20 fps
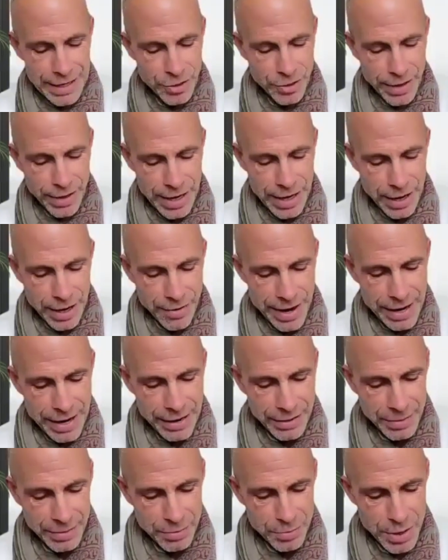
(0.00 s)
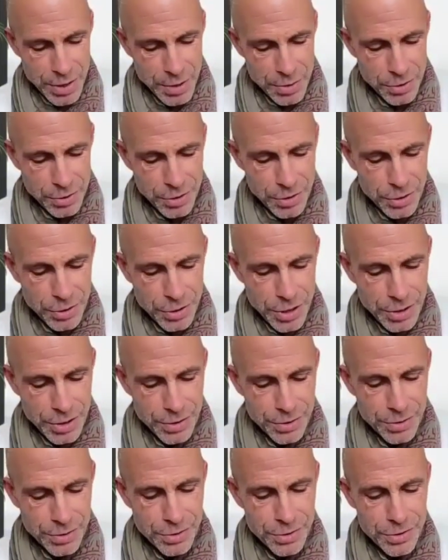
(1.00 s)
Let your air out and breathe through your
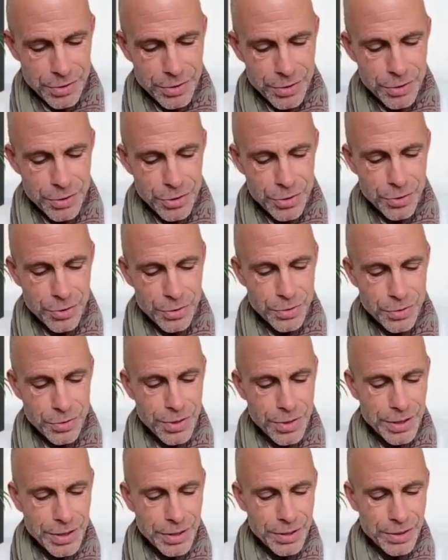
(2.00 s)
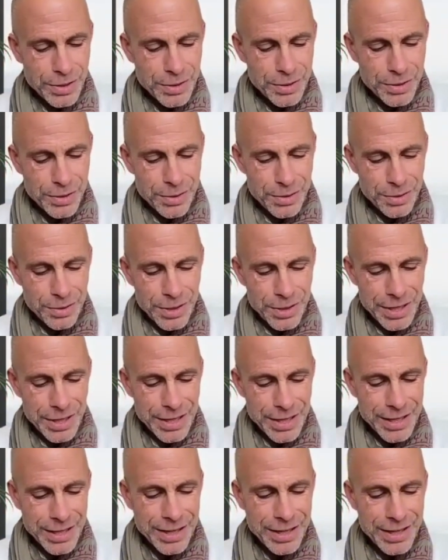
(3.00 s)
nose. 2,
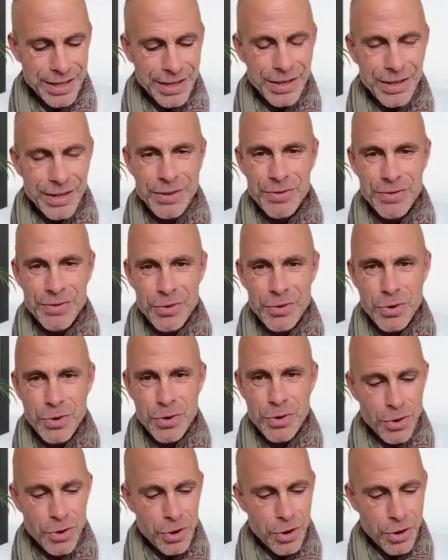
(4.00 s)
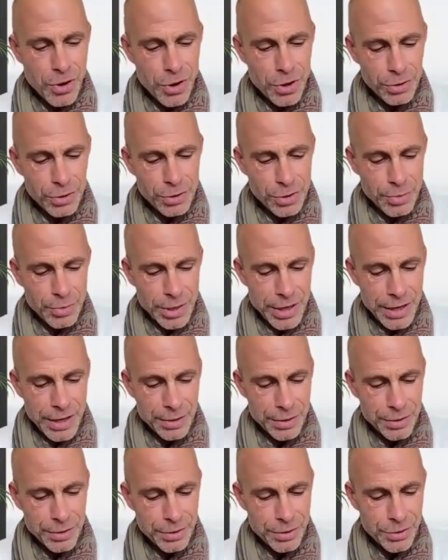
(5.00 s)
3, 4. Hold your
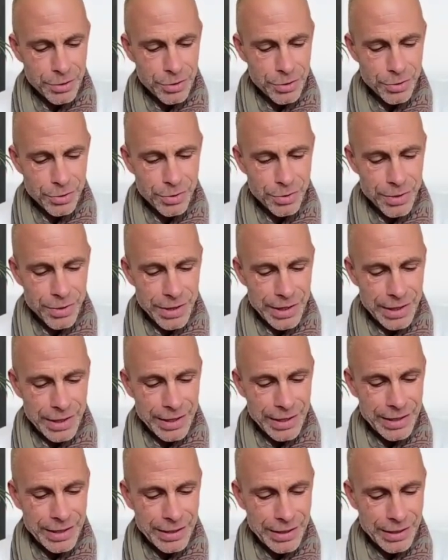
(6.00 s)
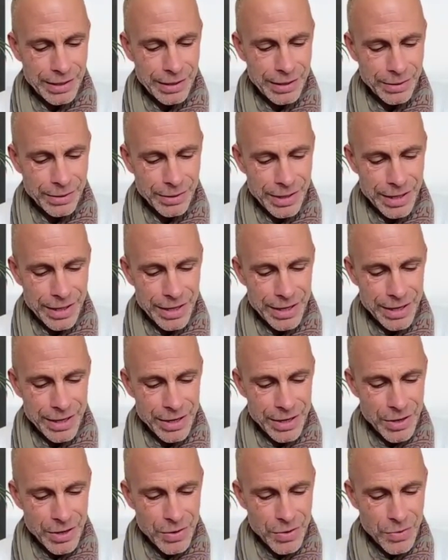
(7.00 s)
breath. 2, 3,
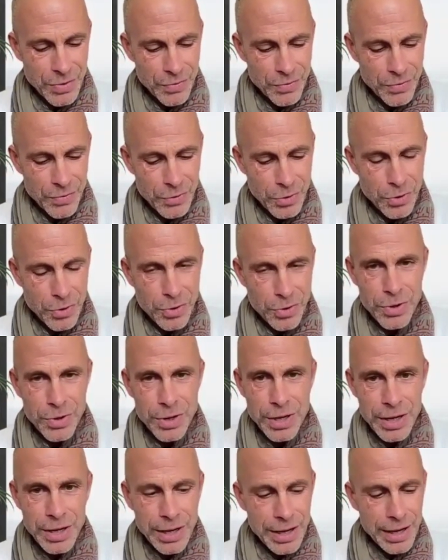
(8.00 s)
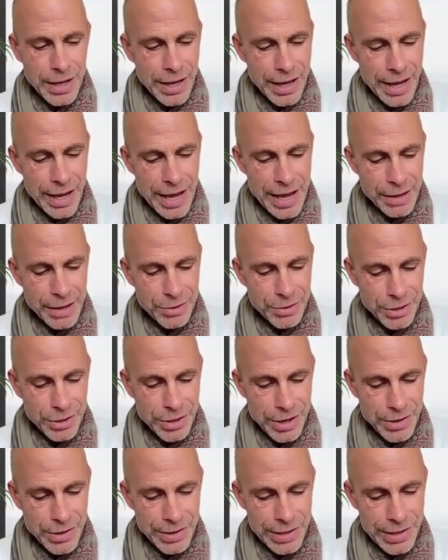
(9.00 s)
4. Out
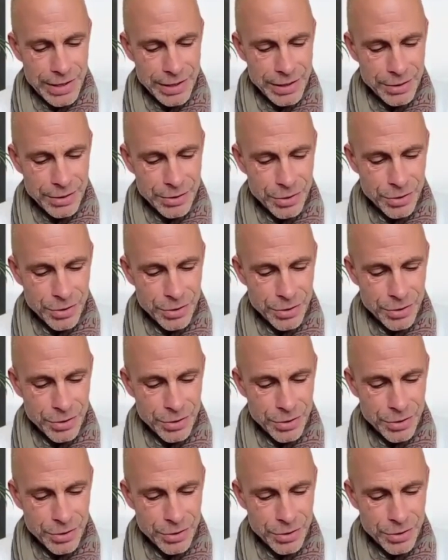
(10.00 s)
slowly.